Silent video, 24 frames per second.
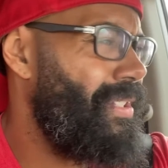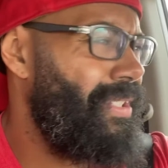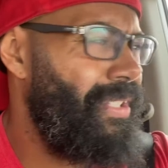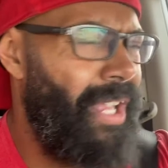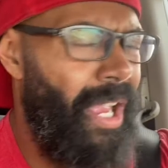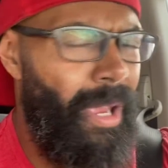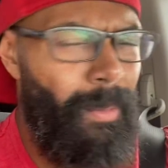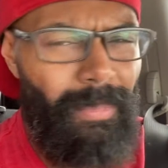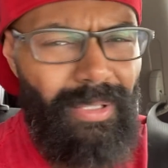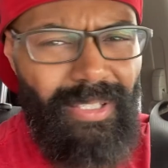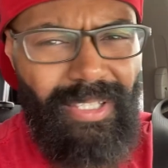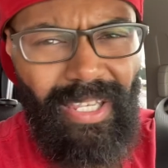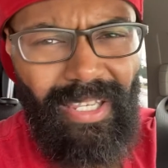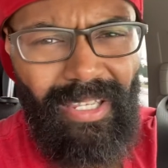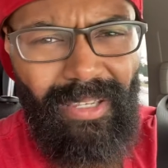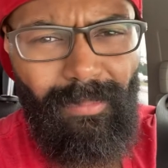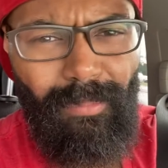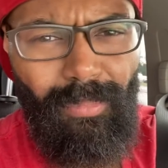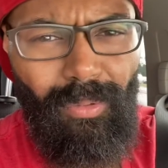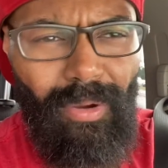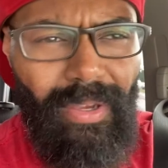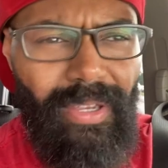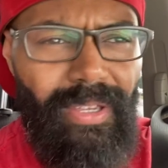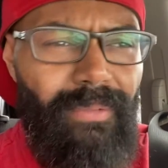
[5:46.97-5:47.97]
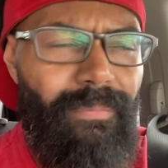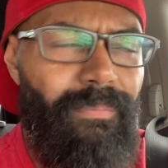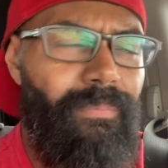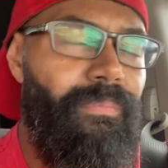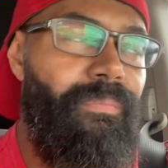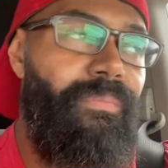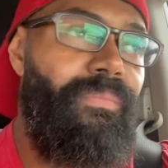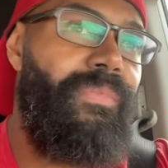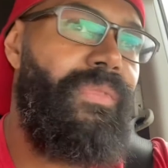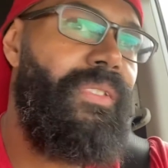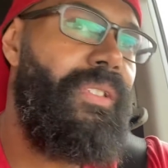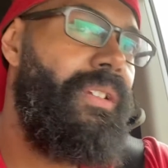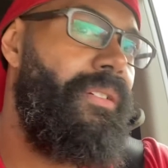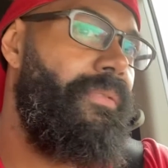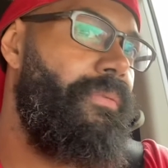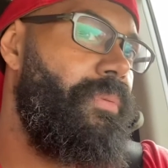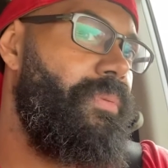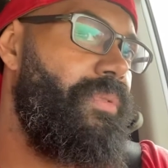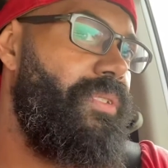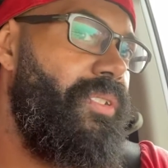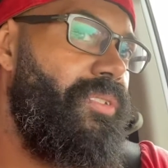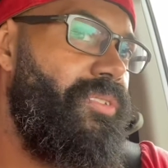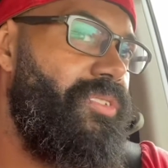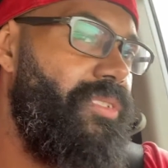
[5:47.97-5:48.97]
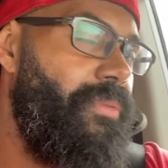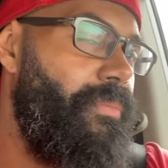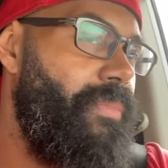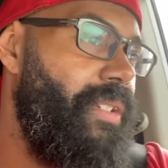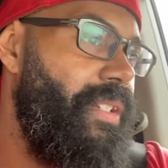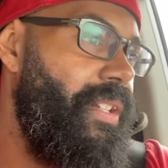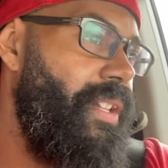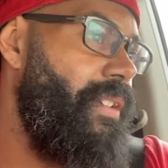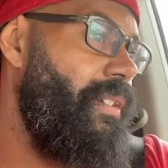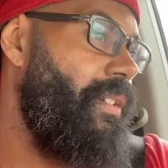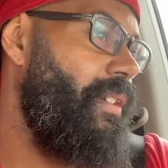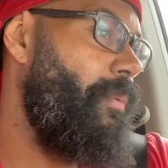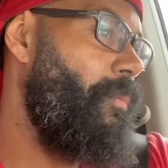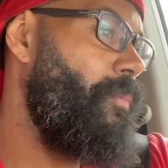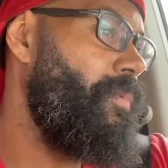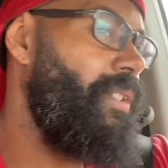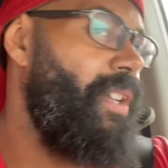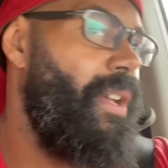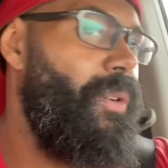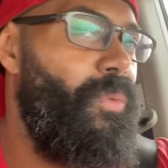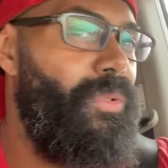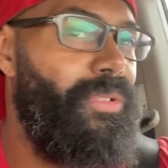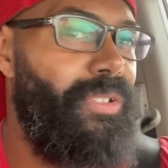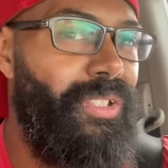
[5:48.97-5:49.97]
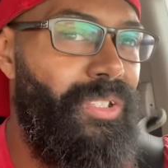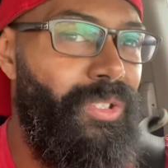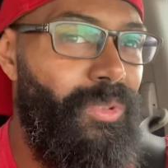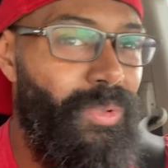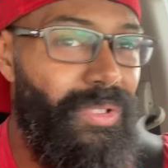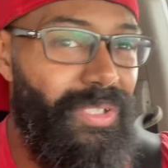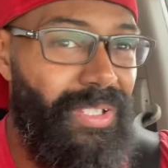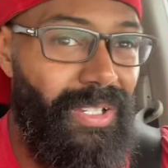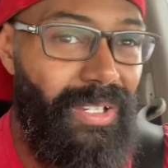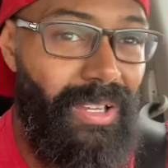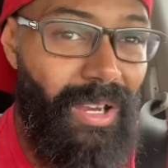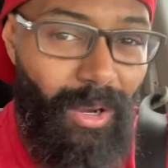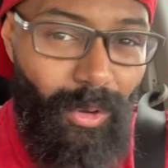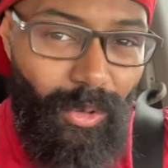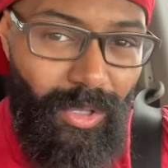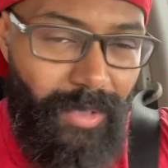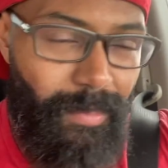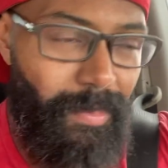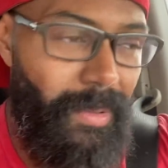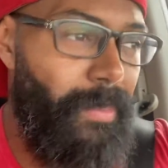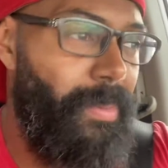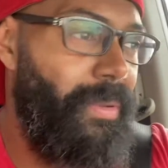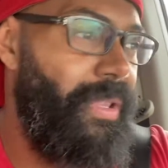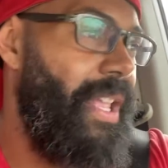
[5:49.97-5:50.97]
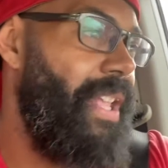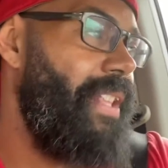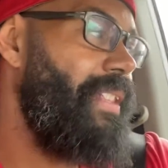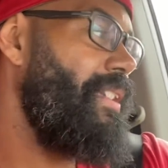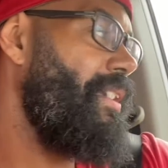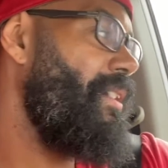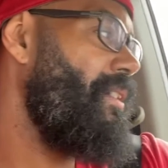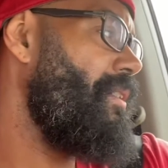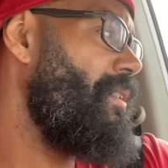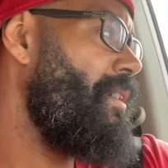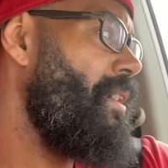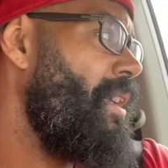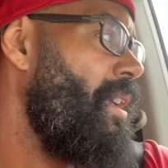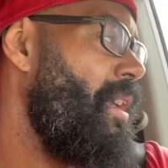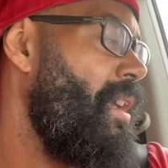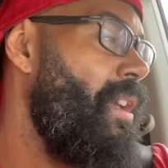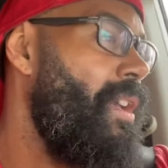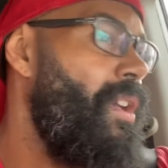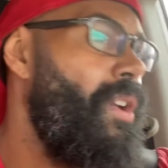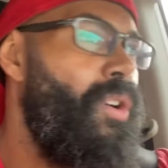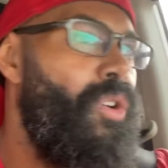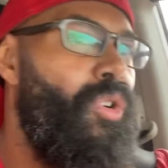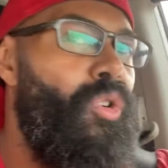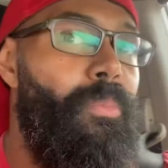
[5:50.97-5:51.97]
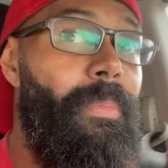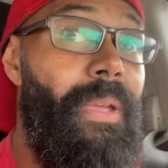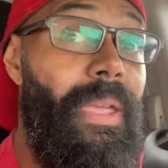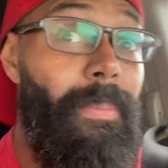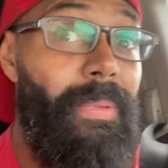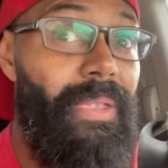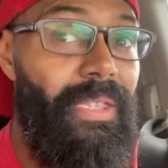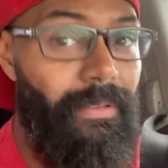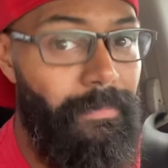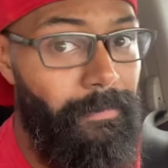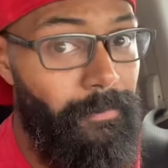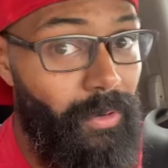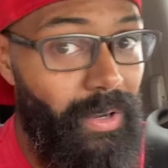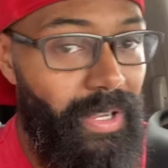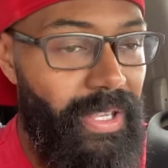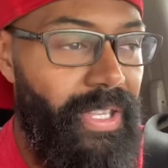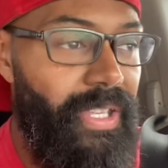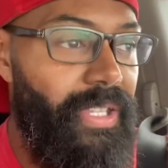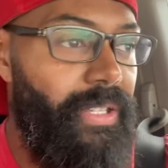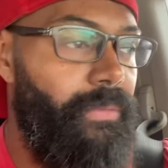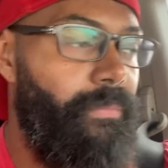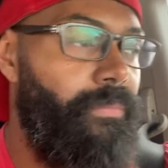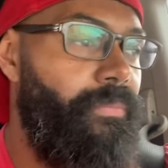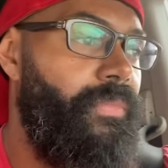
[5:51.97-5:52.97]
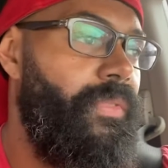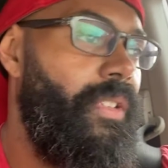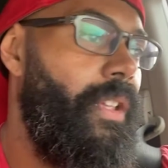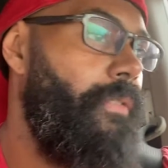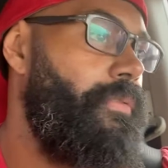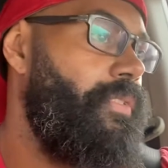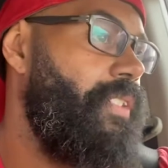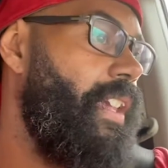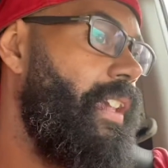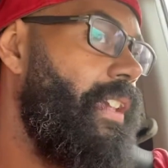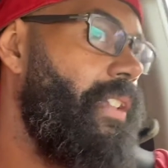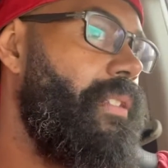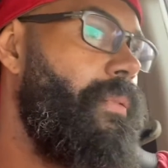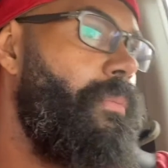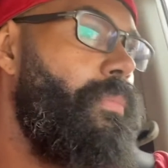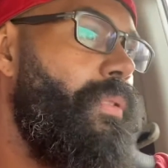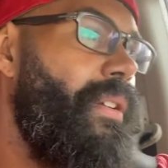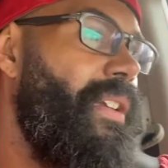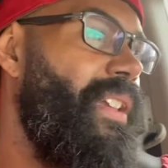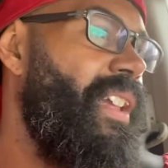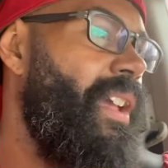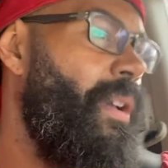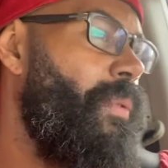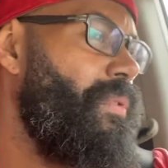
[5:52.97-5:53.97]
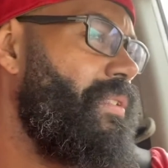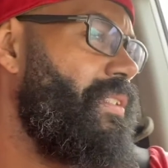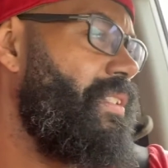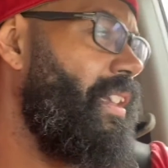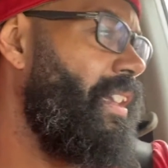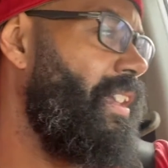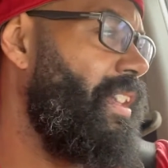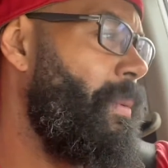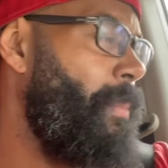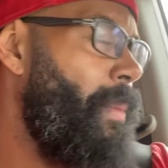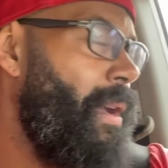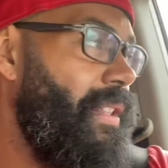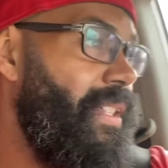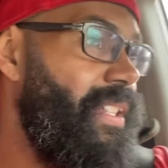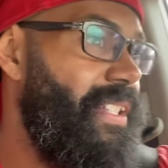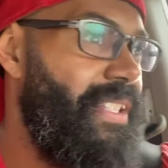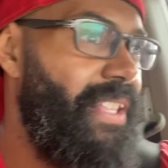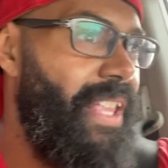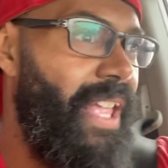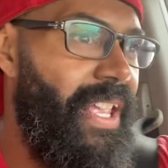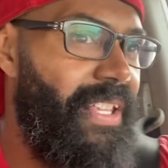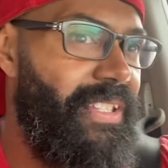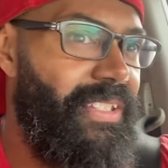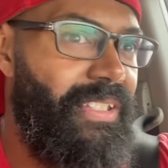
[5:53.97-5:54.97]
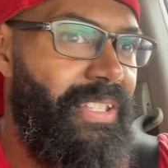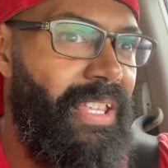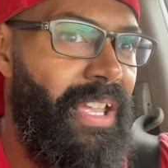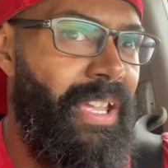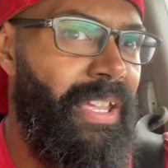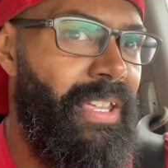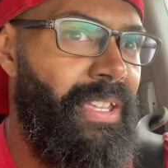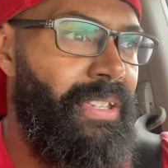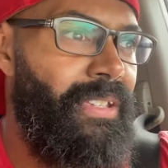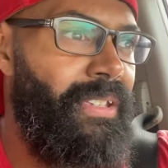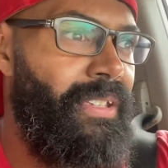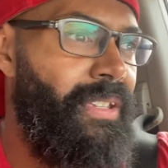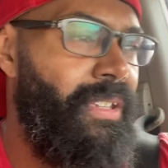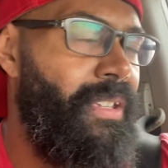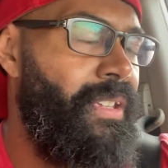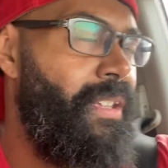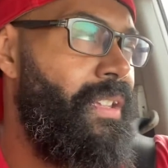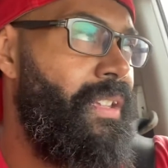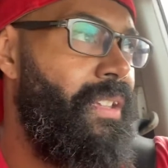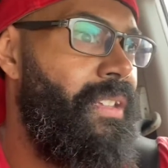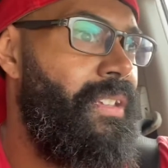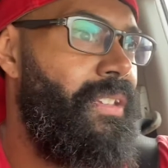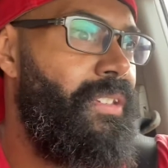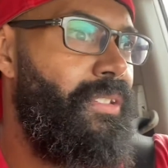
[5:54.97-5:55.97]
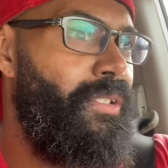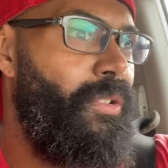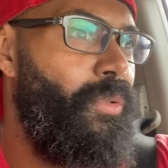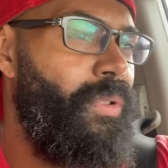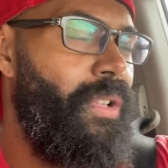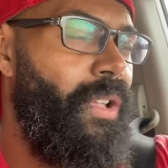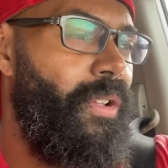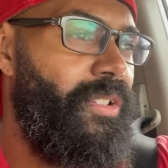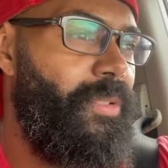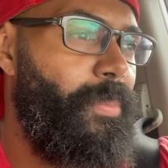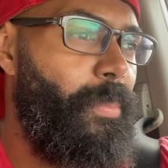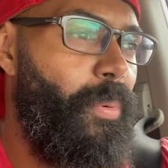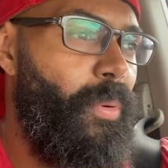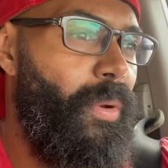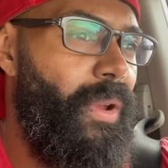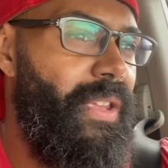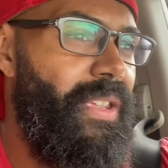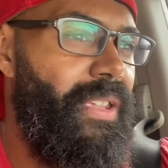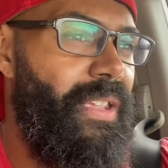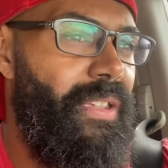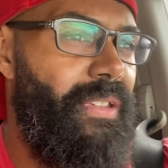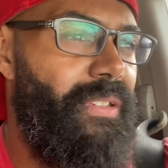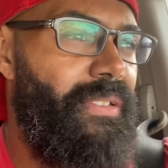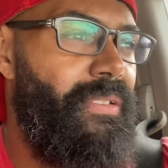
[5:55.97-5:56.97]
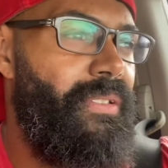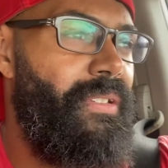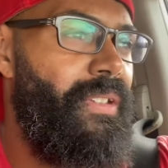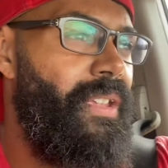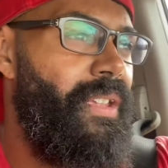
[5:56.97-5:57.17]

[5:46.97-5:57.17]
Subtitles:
time to take a break, from social media. And what I want to do is encourage people out there who may be afraid of taking a break. I was thinking about this last night, when I was praying,